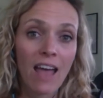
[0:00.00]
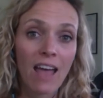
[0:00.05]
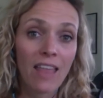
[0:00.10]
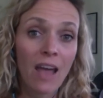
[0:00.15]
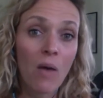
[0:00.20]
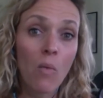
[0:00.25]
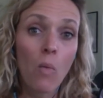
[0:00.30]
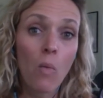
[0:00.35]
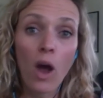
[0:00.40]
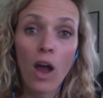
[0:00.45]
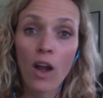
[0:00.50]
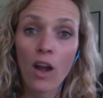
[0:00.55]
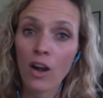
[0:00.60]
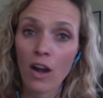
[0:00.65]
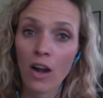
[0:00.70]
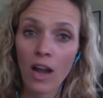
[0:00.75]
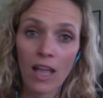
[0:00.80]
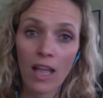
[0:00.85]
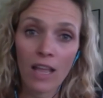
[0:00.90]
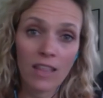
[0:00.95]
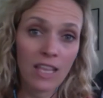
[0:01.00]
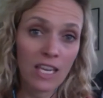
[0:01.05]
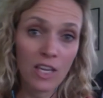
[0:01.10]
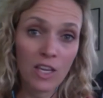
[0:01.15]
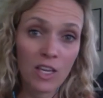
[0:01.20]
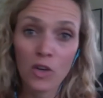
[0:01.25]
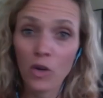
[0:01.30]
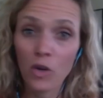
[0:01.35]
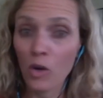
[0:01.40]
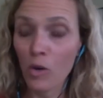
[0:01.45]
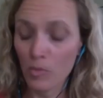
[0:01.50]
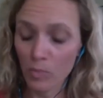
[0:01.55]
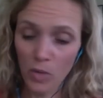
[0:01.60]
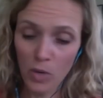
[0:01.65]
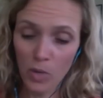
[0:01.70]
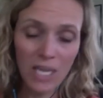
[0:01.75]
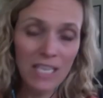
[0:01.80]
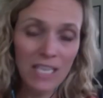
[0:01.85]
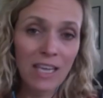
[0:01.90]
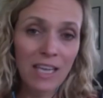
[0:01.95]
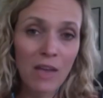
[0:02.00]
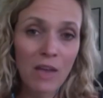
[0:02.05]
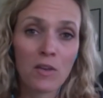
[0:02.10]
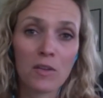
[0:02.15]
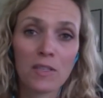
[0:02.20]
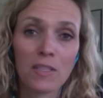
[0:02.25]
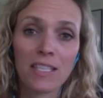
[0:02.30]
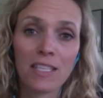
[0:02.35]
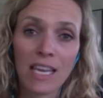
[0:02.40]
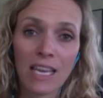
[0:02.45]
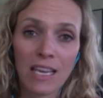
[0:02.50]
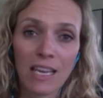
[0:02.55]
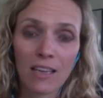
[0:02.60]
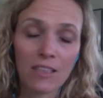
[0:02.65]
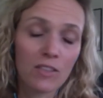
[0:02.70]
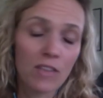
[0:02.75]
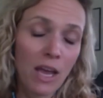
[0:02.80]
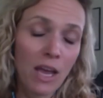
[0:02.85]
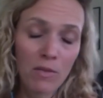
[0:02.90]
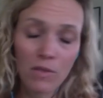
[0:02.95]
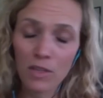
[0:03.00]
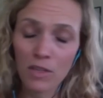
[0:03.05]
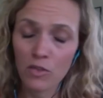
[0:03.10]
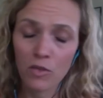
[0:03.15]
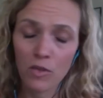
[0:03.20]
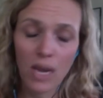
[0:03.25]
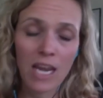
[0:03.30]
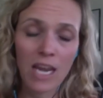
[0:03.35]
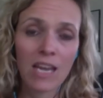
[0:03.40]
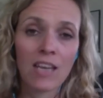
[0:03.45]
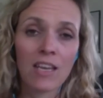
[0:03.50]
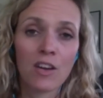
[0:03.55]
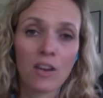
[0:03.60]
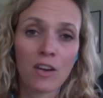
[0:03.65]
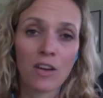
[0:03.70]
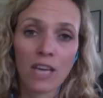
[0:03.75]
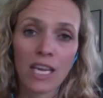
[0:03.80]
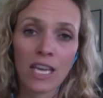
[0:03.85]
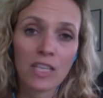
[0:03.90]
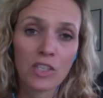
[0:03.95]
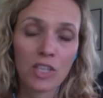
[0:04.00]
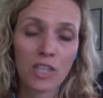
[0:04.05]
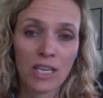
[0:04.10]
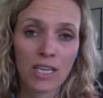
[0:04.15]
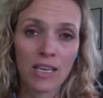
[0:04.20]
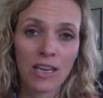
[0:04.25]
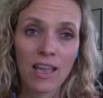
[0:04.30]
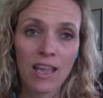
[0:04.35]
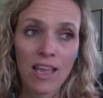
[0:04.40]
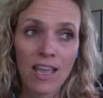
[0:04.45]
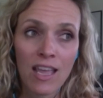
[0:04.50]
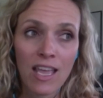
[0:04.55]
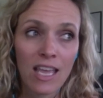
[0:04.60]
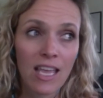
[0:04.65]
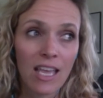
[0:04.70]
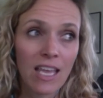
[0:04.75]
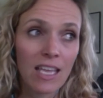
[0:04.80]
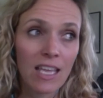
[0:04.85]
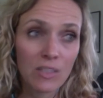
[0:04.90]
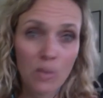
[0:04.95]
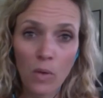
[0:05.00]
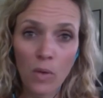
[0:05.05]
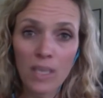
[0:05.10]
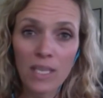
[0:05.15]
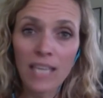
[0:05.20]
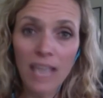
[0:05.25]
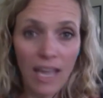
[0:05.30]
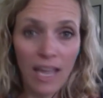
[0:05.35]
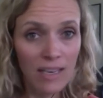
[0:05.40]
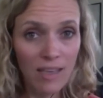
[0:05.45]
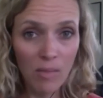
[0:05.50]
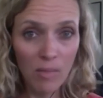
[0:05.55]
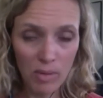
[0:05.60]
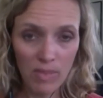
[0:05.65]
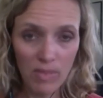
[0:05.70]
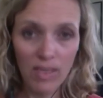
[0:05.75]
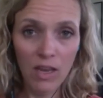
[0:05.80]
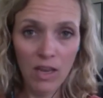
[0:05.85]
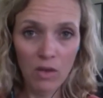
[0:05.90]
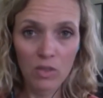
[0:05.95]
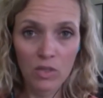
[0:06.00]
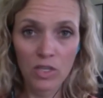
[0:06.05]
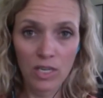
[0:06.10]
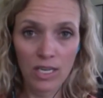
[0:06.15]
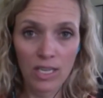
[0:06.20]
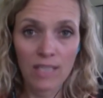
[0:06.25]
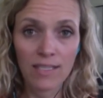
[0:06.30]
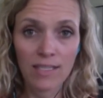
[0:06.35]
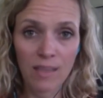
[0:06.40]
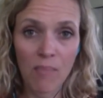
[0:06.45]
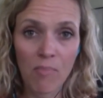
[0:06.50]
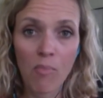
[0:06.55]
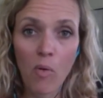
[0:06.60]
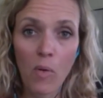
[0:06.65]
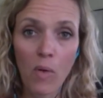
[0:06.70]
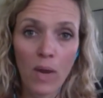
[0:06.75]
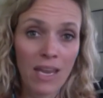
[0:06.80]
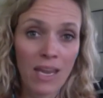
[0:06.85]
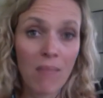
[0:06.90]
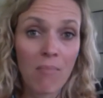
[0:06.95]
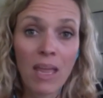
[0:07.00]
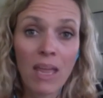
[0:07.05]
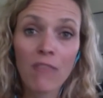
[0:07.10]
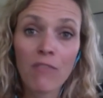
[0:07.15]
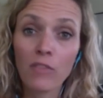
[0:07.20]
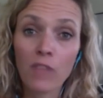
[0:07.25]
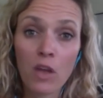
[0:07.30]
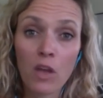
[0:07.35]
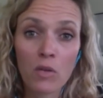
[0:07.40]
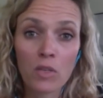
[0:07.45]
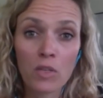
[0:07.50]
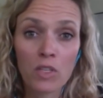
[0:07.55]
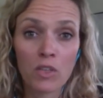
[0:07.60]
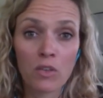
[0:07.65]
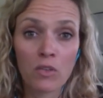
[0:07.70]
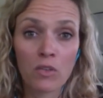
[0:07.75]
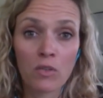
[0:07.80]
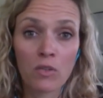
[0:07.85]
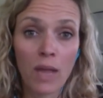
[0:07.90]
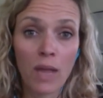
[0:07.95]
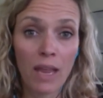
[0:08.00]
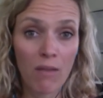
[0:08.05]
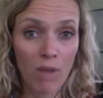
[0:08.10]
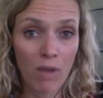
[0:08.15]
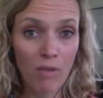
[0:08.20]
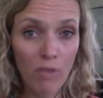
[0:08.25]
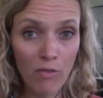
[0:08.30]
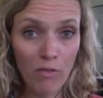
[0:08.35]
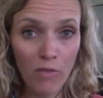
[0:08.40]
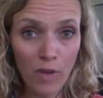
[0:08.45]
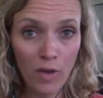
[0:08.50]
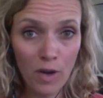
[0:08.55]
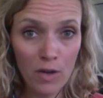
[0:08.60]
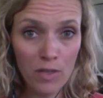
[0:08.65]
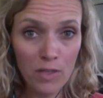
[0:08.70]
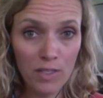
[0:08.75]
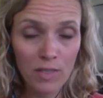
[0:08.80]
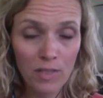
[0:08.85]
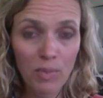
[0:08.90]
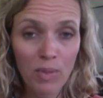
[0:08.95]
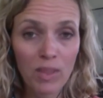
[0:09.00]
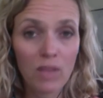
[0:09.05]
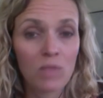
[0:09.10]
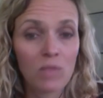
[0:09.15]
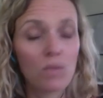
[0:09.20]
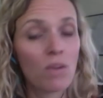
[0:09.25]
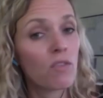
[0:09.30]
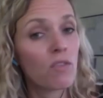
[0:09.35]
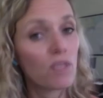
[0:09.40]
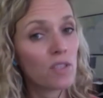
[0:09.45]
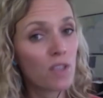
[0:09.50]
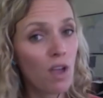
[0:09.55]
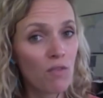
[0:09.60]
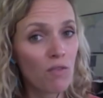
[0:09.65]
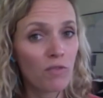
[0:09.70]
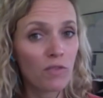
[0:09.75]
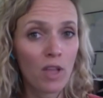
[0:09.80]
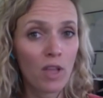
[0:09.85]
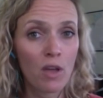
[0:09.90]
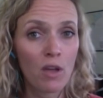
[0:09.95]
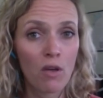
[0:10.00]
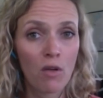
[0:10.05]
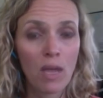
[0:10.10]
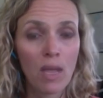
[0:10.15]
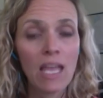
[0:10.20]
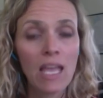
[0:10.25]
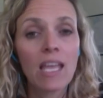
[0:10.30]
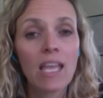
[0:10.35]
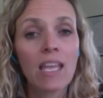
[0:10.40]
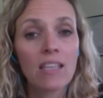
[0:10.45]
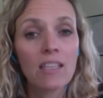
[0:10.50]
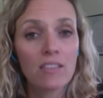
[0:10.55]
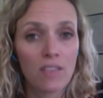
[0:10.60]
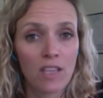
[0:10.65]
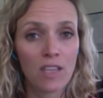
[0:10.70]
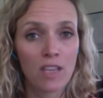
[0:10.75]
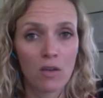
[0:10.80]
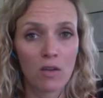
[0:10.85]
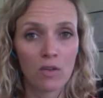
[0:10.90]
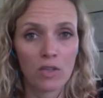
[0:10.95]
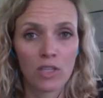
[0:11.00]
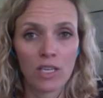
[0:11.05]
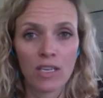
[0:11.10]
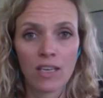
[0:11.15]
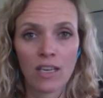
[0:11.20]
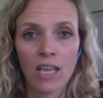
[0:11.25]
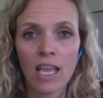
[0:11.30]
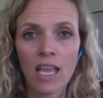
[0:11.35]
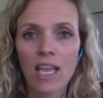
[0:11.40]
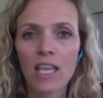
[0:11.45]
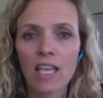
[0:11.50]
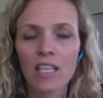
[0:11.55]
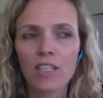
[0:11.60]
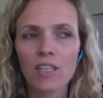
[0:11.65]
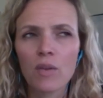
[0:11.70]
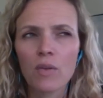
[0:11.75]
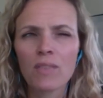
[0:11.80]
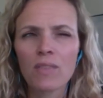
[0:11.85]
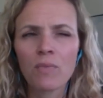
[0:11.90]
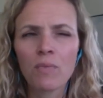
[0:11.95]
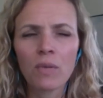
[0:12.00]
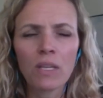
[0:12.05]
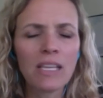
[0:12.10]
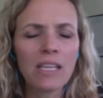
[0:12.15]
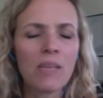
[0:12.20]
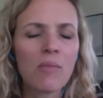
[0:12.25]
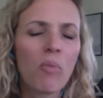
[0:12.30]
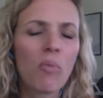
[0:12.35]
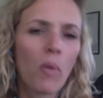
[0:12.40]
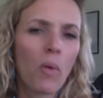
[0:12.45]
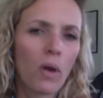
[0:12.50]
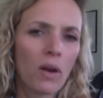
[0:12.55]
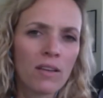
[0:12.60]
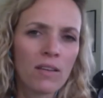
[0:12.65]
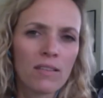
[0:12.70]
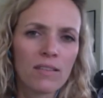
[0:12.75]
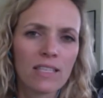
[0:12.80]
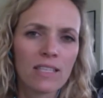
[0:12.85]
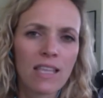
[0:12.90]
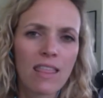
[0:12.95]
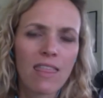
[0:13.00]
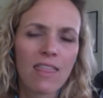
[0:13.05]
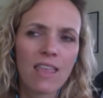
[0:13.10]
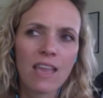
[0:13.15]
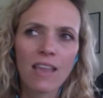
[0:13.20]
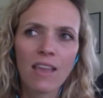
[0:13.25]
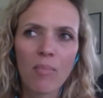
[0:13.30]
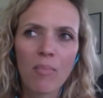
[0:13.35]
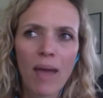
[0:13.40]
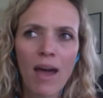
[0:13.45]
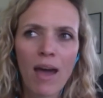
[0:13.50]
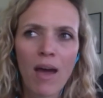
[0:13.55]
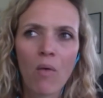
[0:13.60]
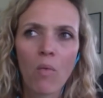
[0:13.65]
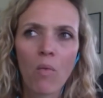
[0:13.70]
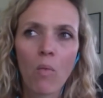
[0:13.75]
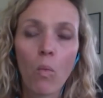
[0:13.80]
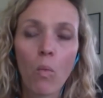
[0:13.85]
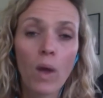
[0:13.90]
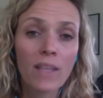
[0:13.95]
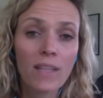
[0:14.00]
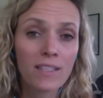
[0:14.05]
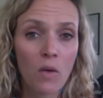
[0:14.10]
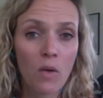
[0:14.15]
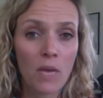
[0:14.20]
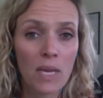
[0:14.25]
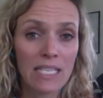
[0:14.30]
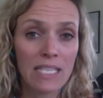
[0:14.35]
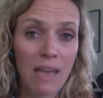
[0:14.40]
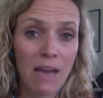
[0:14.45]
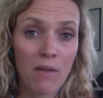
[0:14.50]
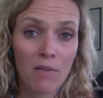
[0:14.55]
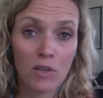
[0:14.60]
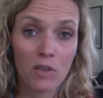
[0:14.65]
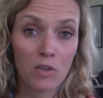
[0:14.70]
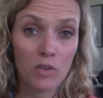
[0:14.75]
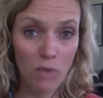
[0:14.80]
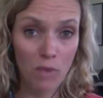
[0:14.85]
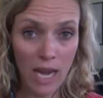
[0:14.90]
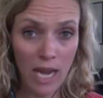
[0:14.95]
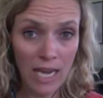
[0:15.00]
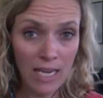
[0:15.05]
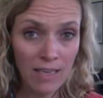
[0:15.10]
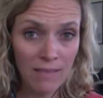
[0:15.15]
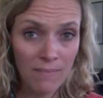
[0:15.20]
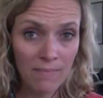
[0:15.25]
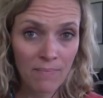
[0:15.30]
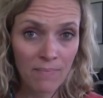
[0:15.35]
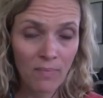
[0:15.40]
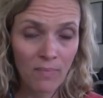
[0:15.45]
that water that you're putting down your sink, down the drain in your kitchen, is going to end up in the ocean at some point. It may flow to a river first, but those rivers all flow into the ocean. So it's really important to think about what's going down your drain.